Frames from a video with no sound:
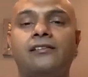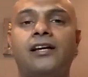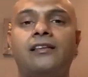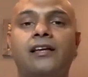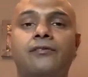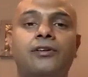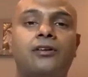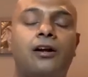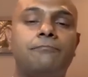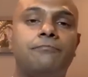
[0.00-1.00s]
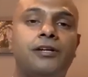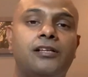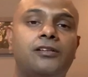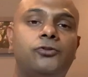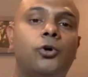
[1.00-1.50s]
then there will not be
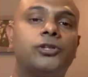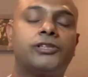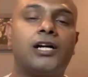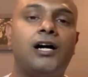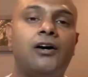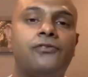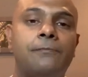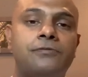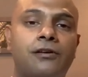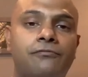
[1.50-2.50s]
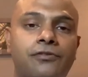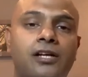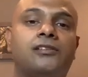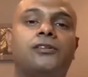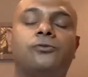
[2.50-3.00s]
the dosha of
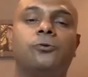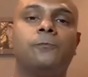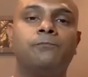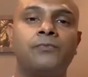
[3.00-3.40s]
Apsavya Tanuhu.